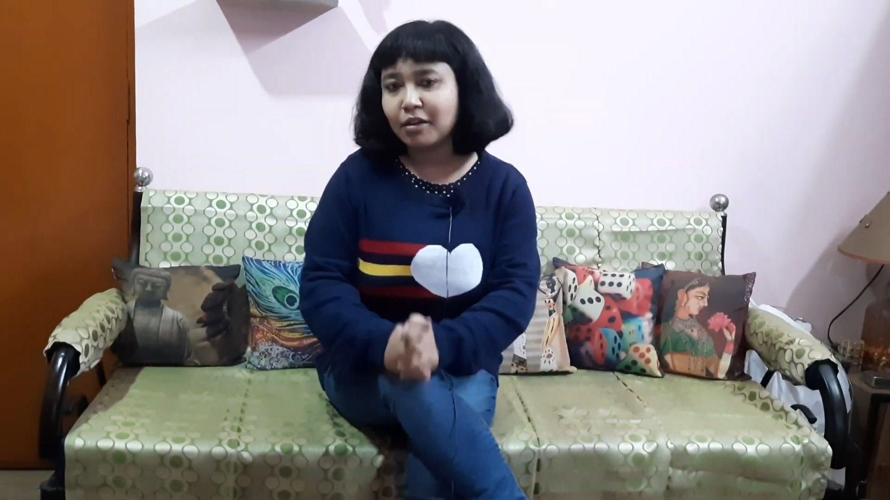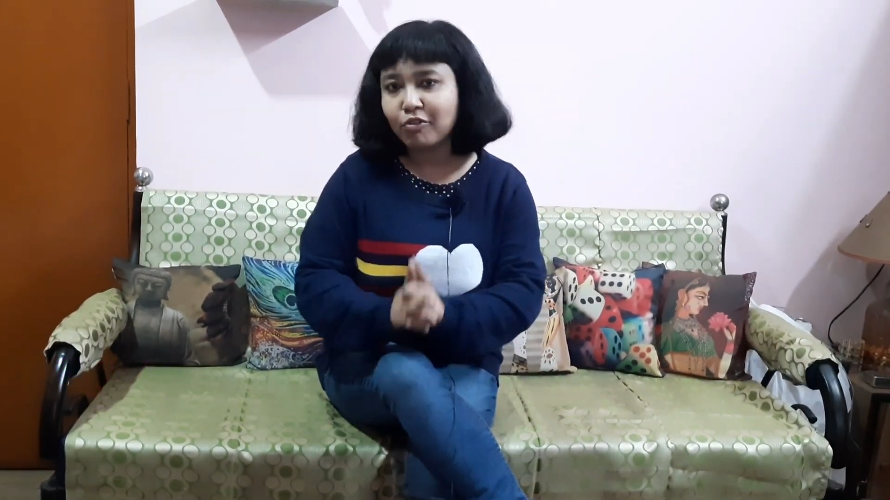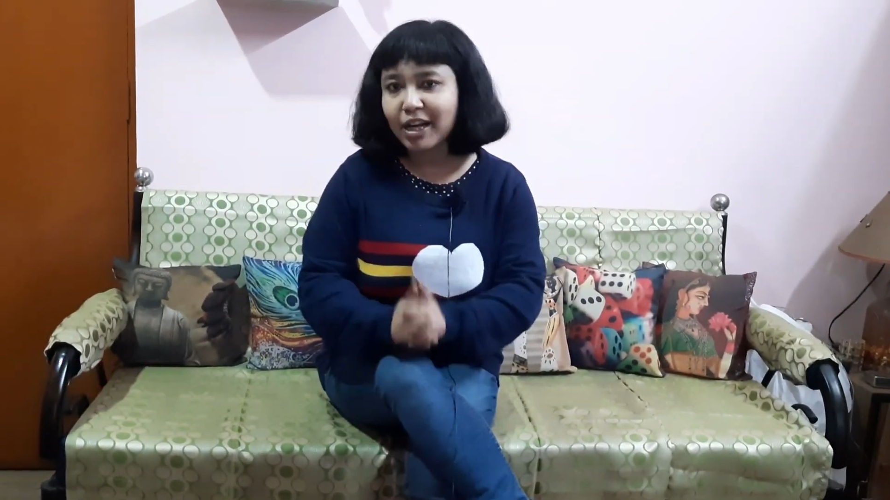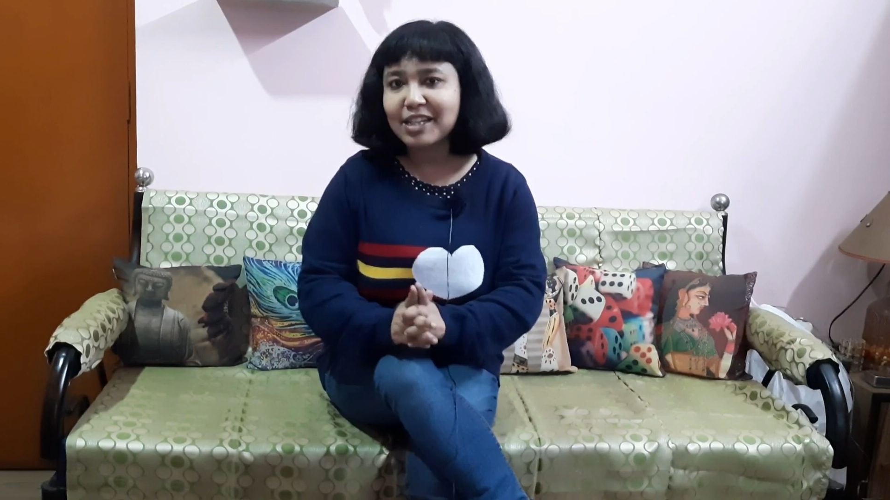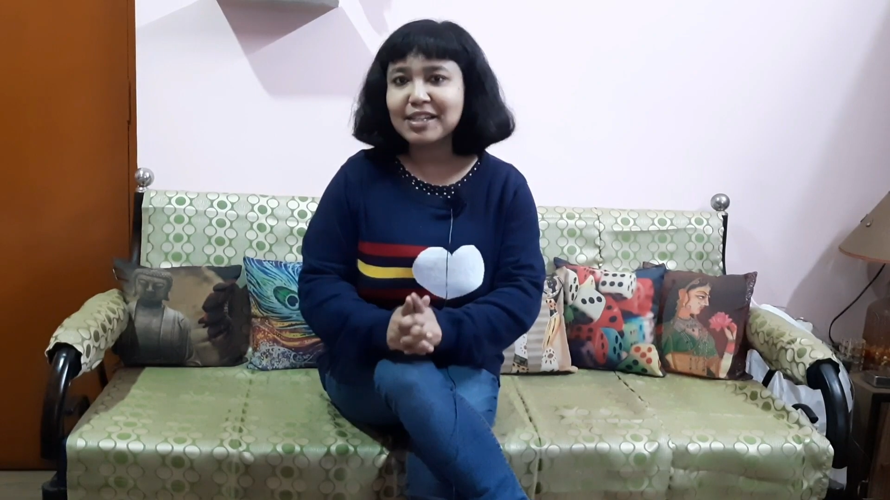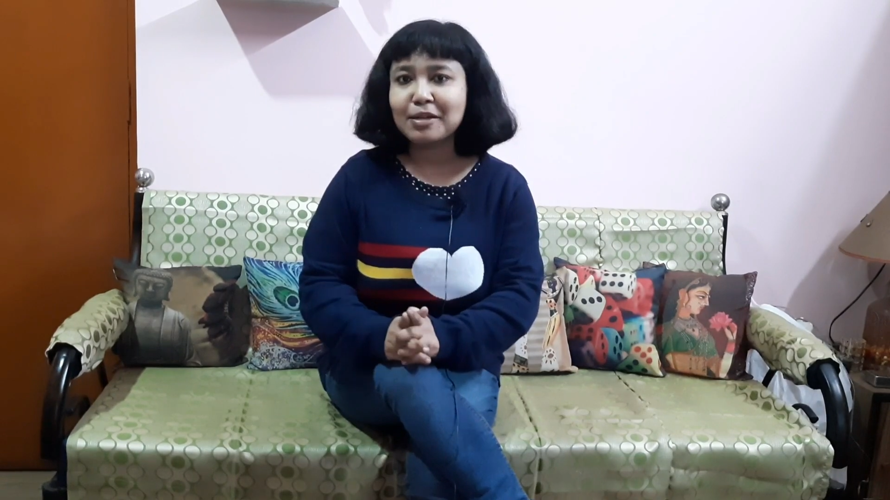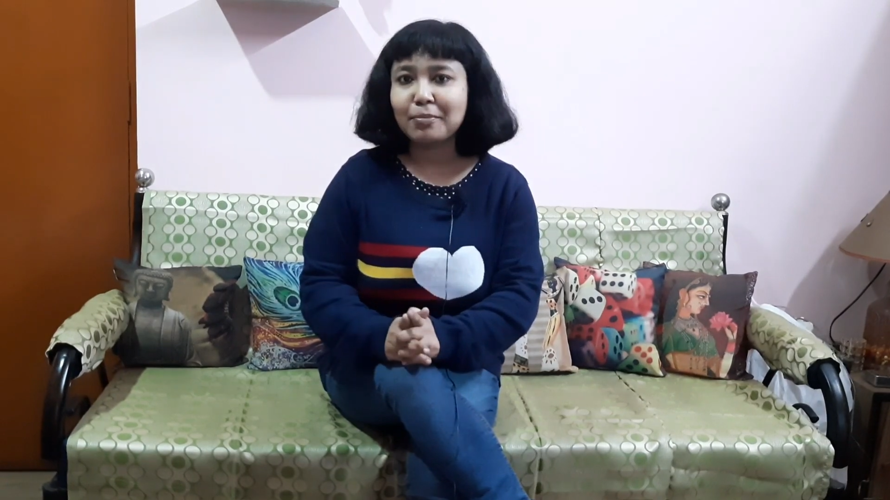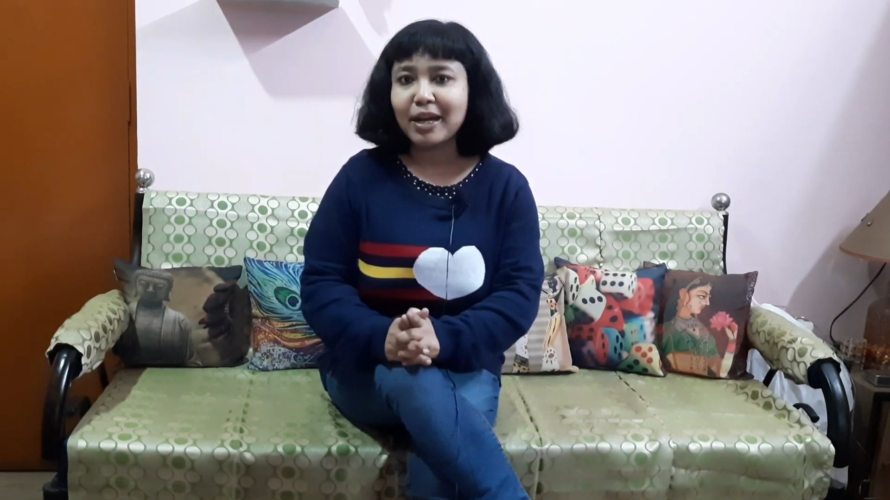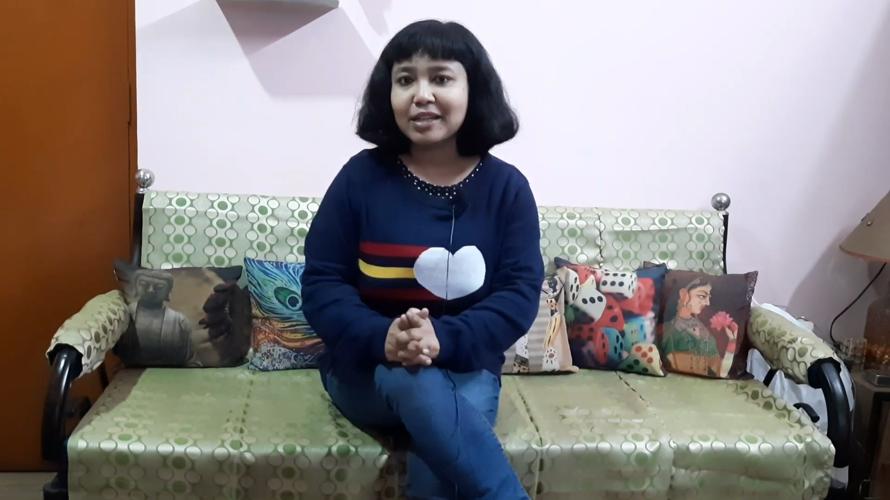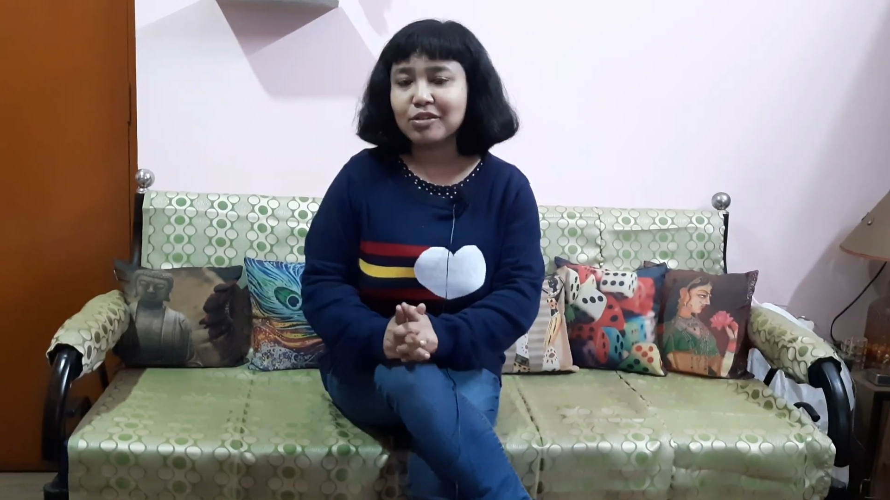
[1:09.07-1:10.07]
What is the
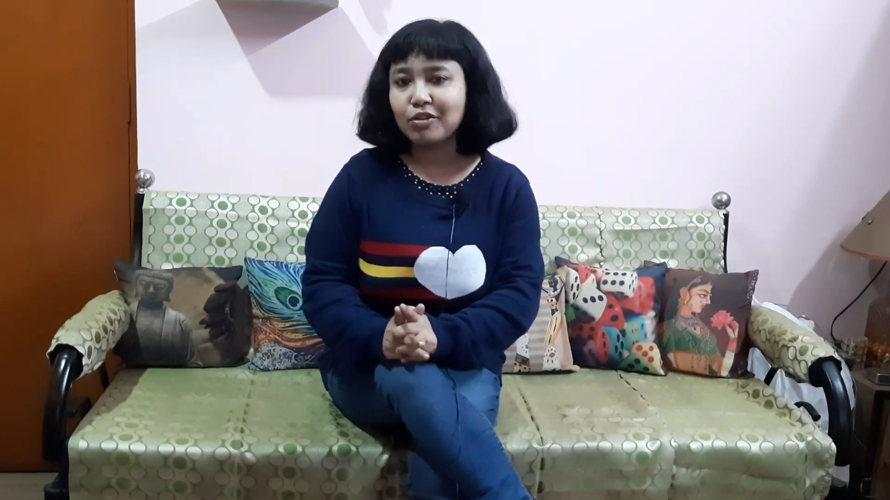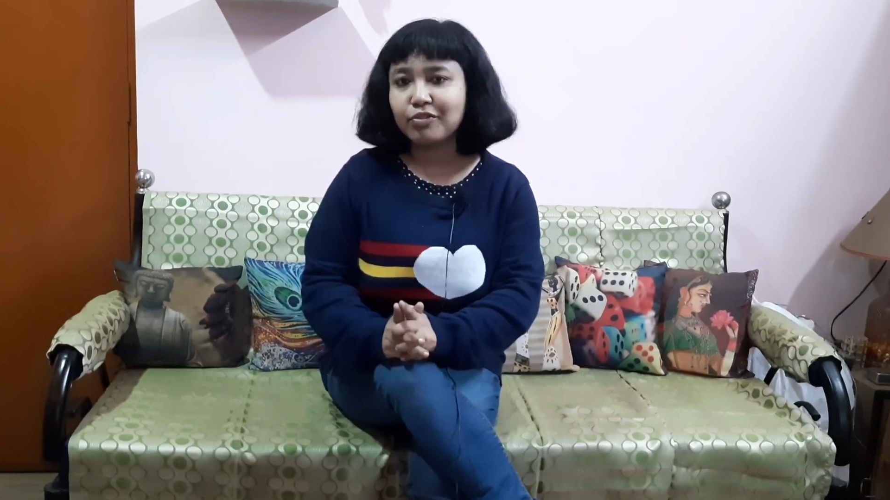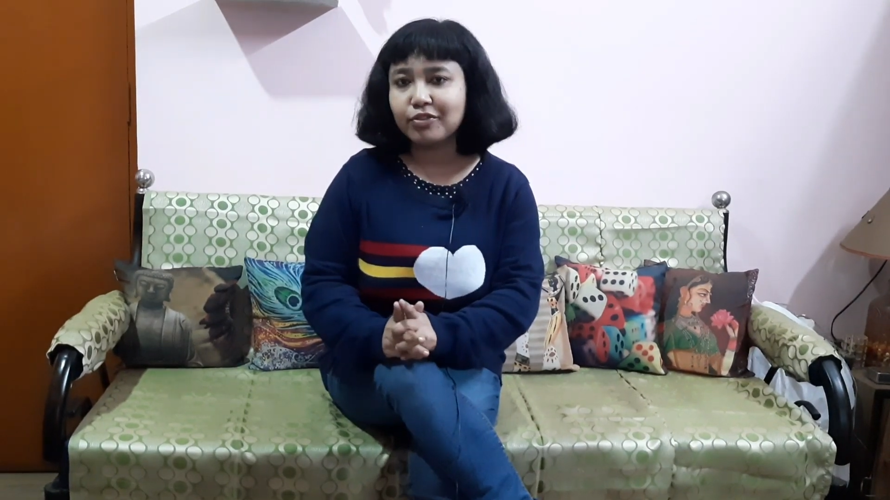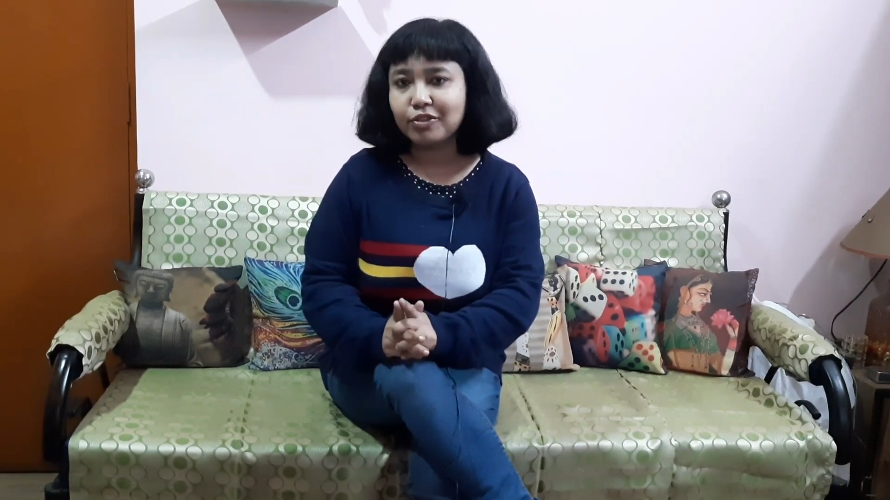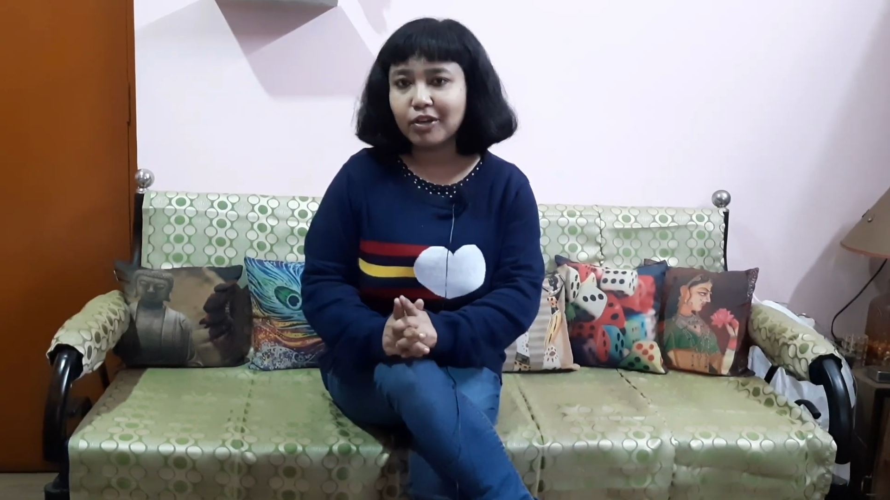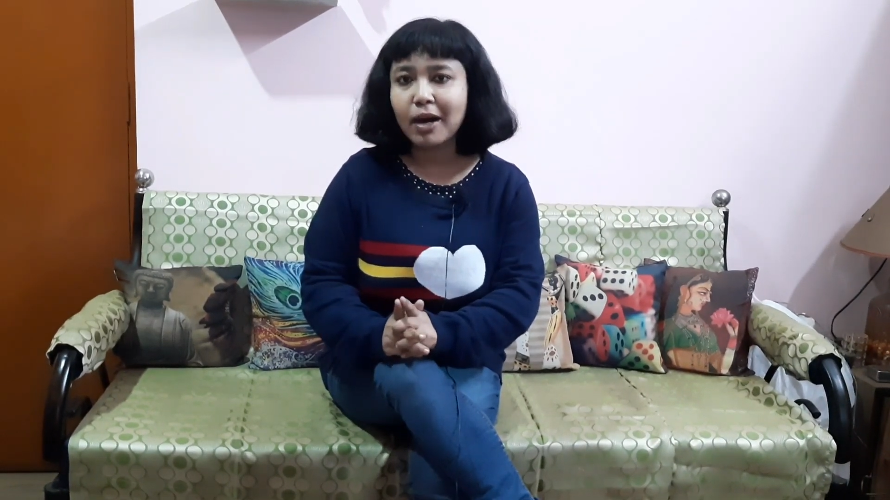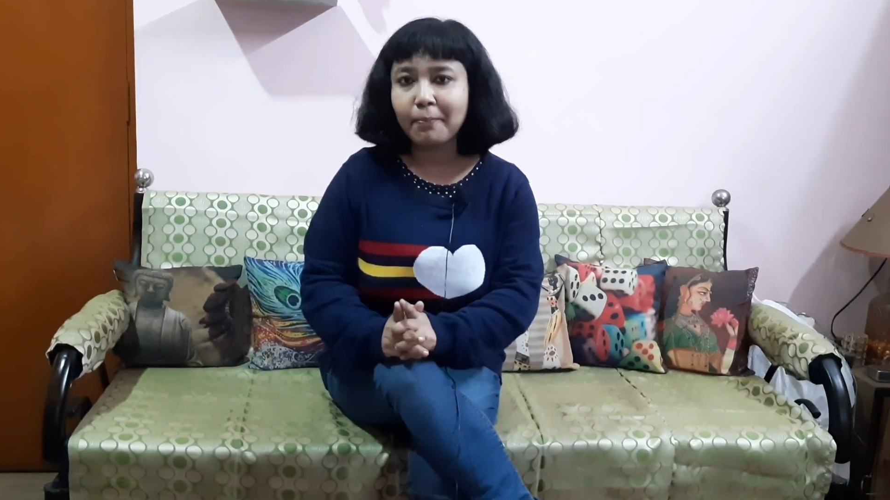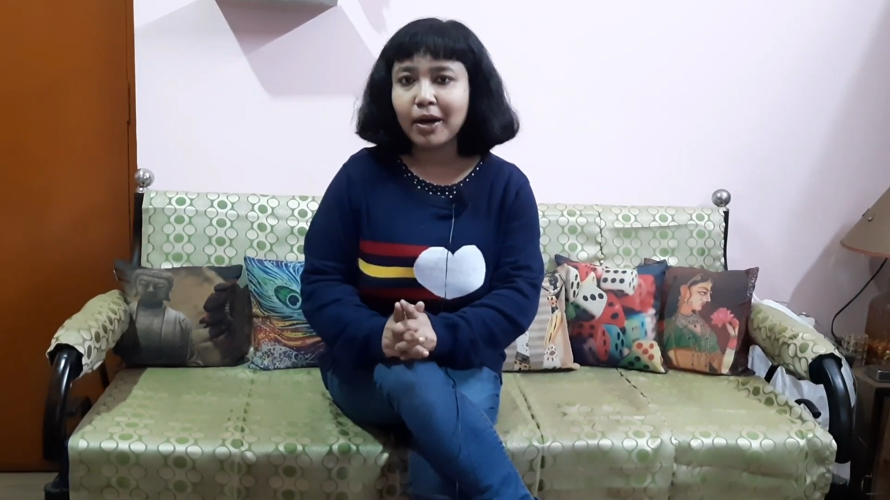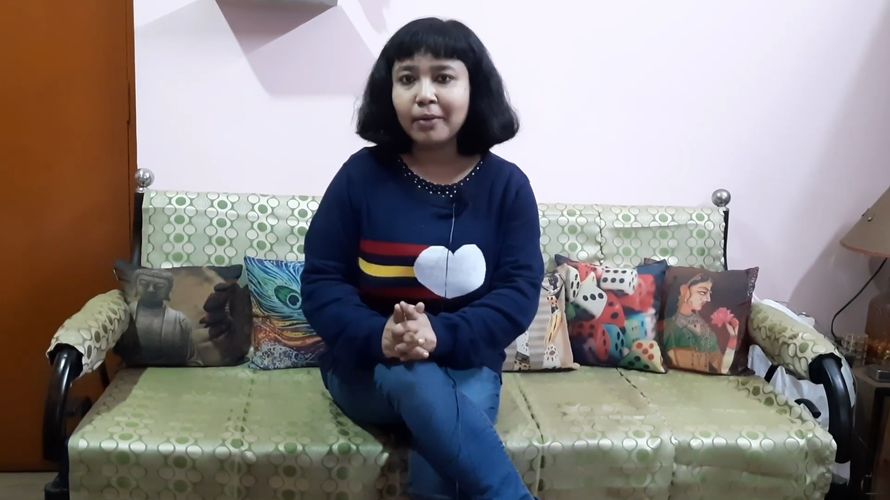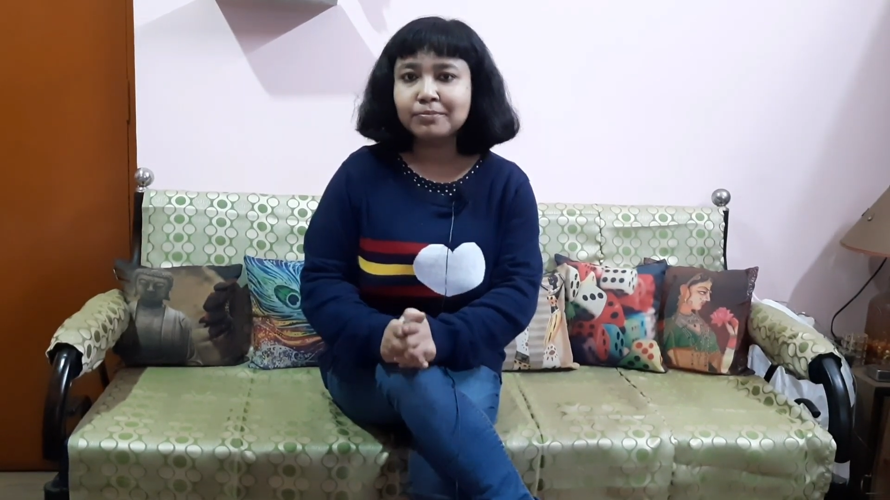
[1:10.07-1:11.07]
surprise of Do'o
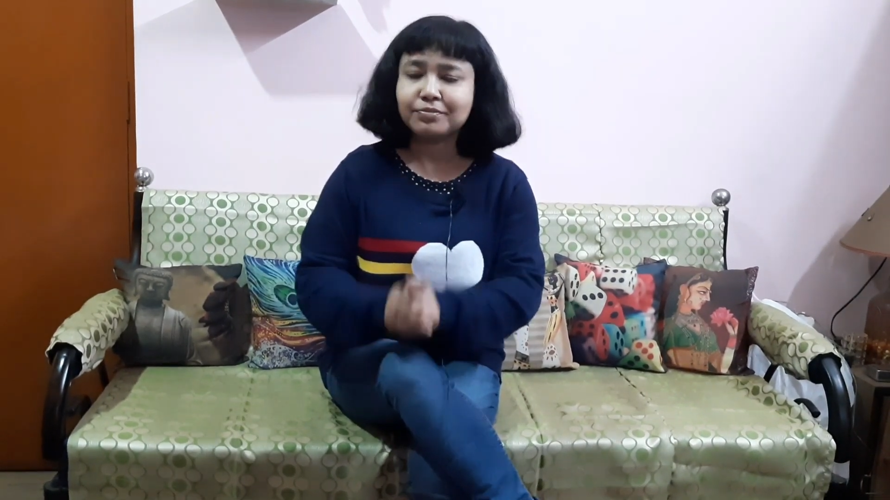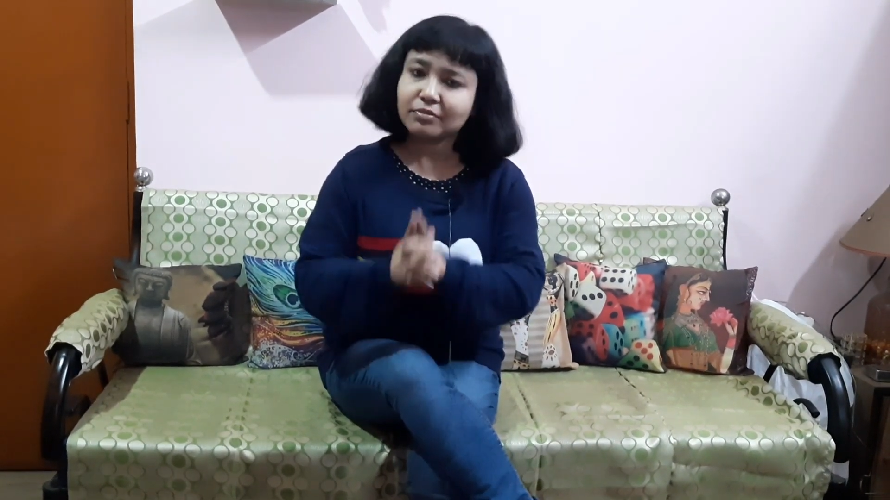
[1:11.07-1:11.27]
Kappa?